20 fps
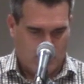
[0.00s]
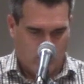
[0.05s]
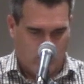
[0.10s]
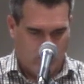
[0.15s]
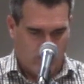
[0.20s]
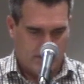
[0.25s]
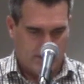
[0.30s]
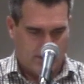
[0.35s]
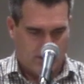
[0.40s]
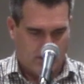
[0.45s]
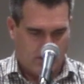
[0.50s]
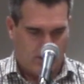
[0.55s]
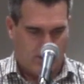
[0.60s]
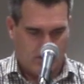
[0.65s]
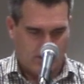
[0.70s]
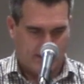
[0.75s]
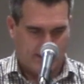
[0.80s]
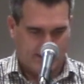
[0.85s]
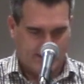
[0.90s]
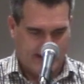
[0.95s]
One
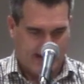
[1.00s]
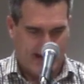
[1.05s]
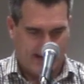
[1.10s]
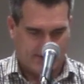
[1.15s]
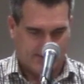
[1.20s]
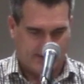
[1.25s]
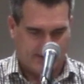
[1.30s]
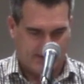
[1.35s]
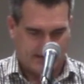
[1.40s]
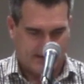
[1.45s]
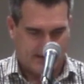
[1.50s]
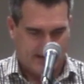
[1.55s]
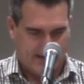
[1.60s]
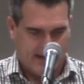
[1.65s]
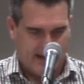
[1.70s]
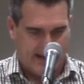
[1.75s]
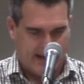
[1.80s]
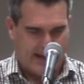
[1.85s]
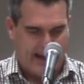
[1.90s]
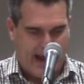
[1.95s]
holy, Catholic,
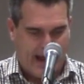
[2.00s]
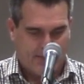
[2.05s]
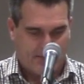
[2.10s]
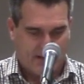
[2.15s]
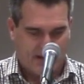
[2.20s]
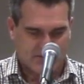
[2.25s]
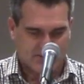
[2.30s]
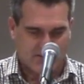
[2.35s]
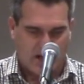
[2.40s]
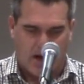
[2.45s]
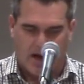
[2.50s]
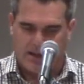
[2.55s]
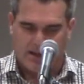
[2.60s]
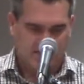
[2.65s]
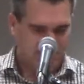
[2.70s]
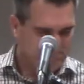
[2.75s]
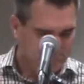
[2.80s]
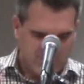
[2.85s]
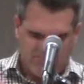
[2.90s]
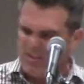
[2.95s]
and
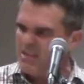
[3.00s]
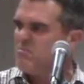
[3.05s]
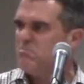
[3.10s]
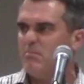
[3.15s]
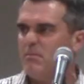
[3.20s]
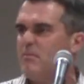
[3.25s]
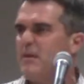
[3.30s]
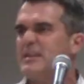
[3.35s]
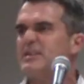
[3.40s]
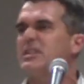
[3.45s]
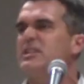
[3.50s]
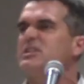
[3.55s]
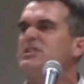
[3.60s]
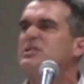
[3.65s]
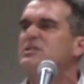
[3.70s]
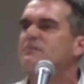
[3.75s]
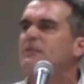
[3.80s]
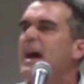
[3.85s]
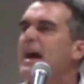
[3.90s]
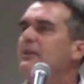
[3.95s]
apostolic. Basically,
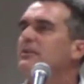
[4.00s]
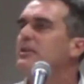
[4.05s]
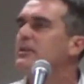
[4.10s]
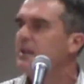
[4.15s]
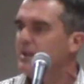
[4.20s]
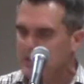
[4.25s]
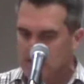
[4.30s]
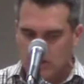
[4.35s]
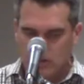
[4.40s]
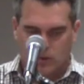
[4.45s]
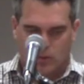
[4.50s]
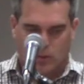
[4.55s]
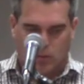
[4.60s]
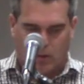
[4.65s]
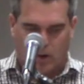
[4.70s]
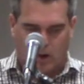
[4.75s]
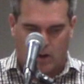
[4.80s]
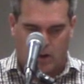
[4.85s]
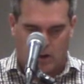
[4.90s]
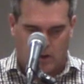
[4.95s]
this is founded in
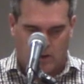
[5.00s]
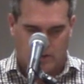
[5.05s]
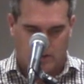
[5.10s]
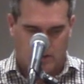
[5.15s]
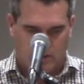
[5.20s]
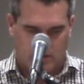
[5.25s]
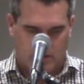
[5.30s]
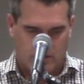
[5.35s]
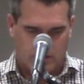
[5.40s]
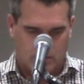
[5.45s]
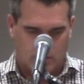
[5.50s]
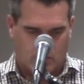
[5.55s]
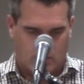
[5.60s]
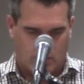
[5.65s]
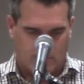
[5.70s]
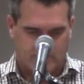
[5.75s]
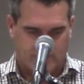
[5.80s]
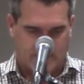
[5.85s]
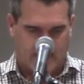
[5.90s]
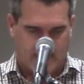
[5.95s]
the
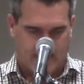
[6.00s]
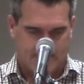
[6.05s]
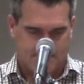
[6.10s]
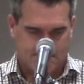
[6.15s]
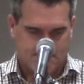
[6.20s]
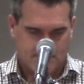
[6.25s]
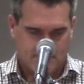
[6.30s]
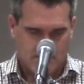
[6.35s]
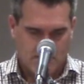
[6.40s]
Word of God.